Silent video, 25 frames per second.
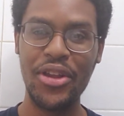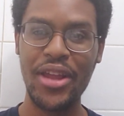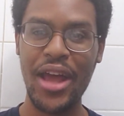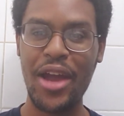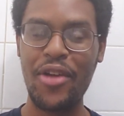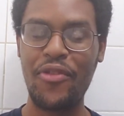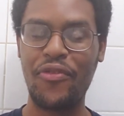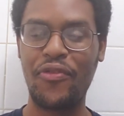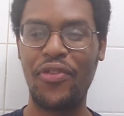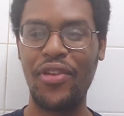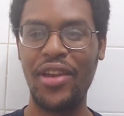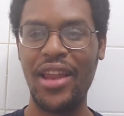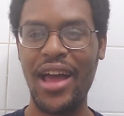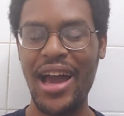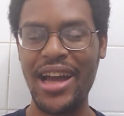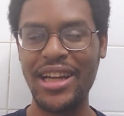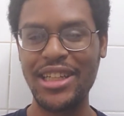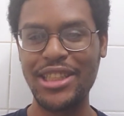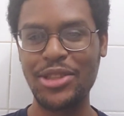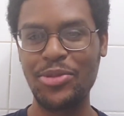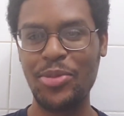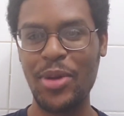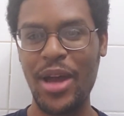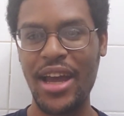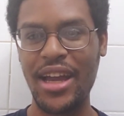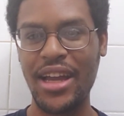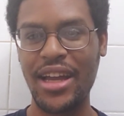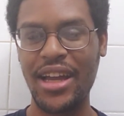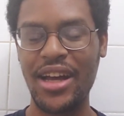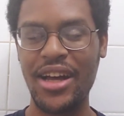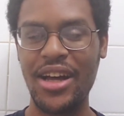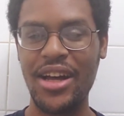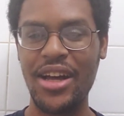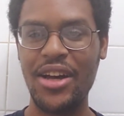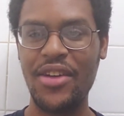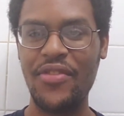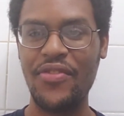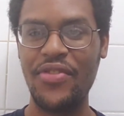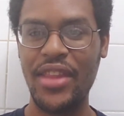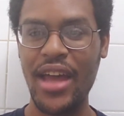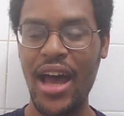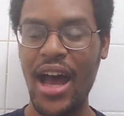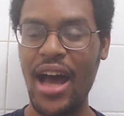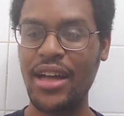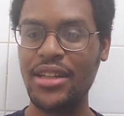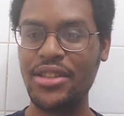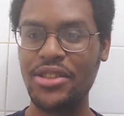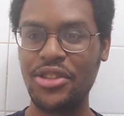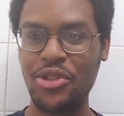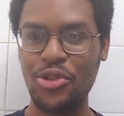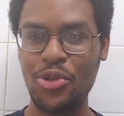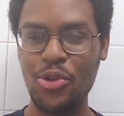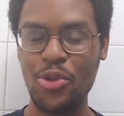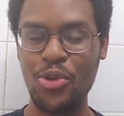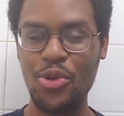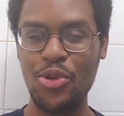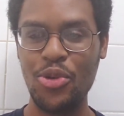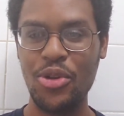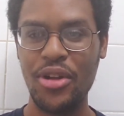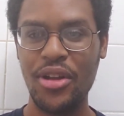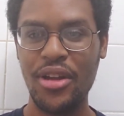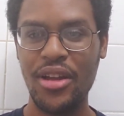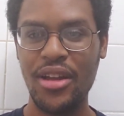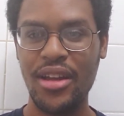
like, flashback of Dazu,